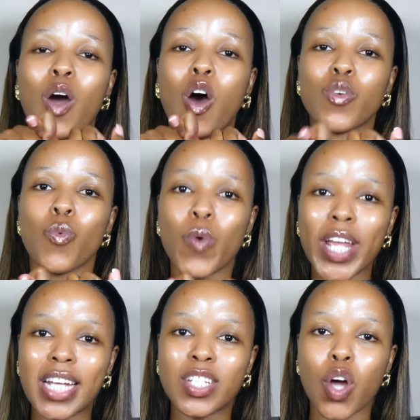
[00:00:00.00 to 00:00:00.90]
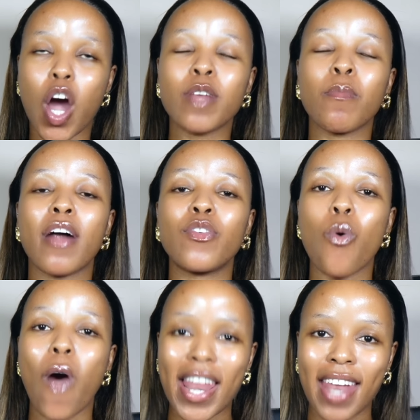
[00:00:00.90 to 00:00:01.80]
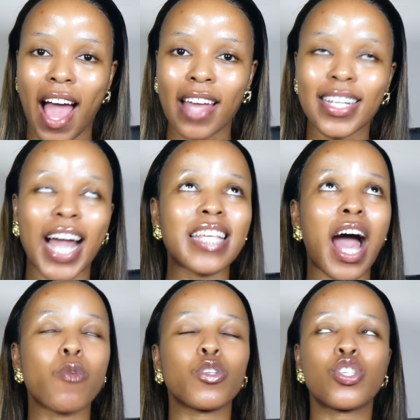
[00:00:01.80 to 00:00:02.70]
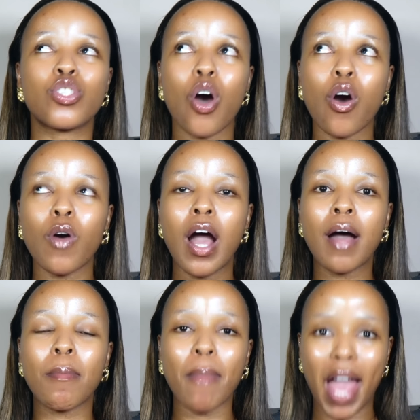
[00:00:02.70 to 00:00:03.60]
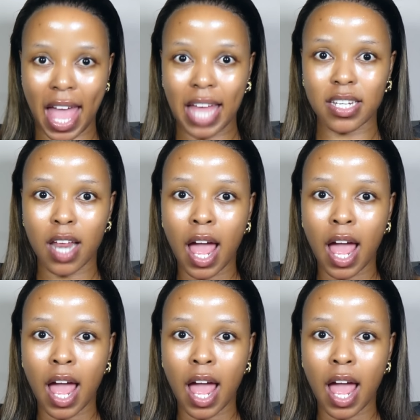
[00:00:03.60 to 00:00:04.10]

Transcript: on weed, on marijuana. Guys, I was so mad.